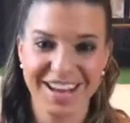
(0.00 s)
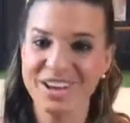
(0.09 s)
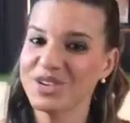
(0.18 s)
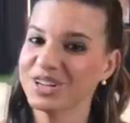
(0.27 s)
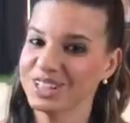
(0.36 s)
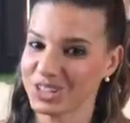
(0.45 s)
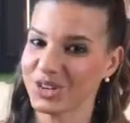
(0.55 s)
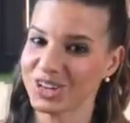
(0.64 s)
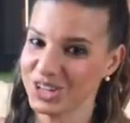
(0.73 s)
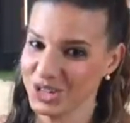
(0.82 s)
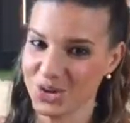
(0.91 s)
and you can
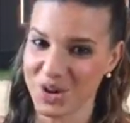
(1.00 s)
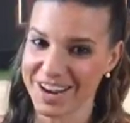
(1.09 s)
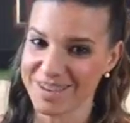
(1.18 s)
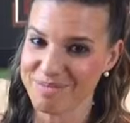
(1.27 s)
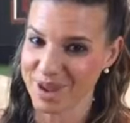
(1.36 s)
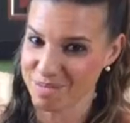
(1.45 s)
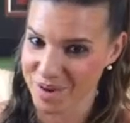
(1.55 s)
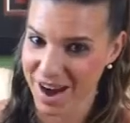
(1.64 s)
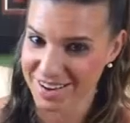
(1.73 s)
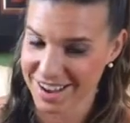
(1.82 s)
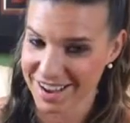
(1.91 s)
start enjoying being
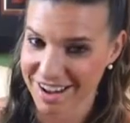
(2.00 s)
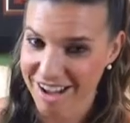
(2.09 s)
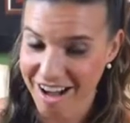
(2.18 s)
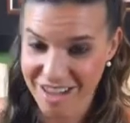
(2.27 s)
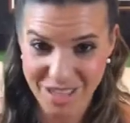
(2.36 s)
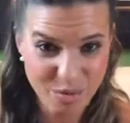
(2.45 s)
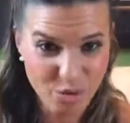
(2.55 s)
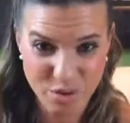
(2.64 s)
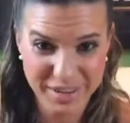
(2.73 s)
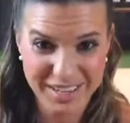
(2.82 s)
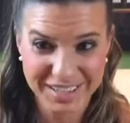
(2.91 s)
pregnant a lot
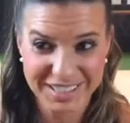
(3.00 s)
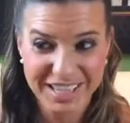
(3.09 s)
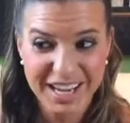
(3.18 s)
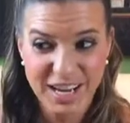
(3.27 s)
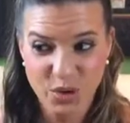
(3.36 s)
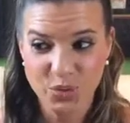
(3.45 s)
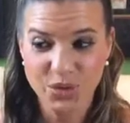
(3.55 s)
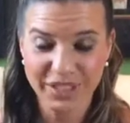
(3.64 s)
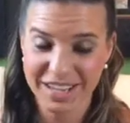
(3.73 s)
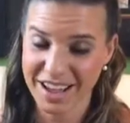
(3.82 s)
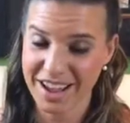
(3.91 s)
more, because it
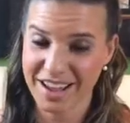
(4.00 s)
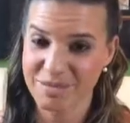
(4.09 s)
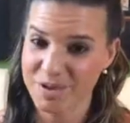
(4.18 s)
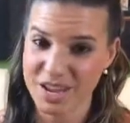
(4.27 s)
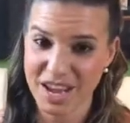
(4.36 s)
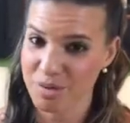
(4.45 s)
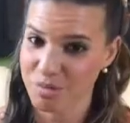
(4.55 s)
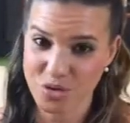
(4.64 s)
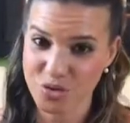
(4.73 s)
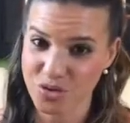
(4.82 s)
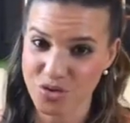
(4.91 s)
really can be a
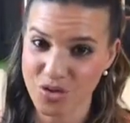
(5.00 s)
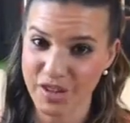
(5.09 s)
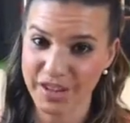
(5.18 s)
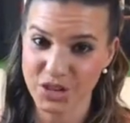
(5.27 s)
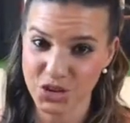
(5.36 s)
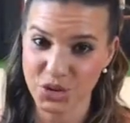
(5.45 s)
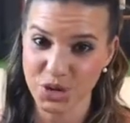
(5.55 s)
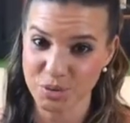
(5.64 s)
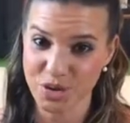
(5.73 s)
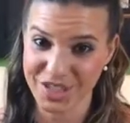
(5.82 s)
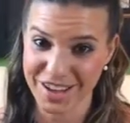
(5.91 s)
beautiful and
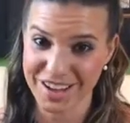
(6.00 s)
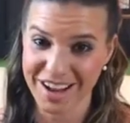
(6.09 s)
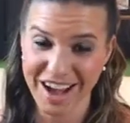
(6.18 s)
enjoyable thing.